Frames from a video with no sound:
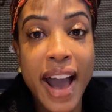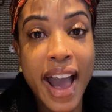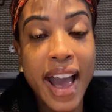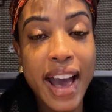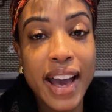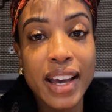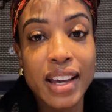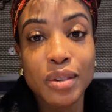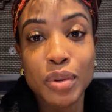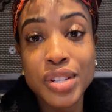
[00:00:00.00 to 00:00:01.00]

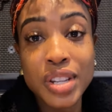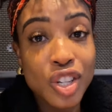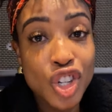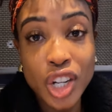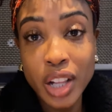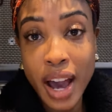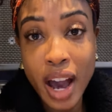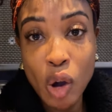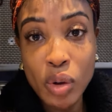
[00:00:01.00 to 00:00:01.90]
and we're just gonna chill out.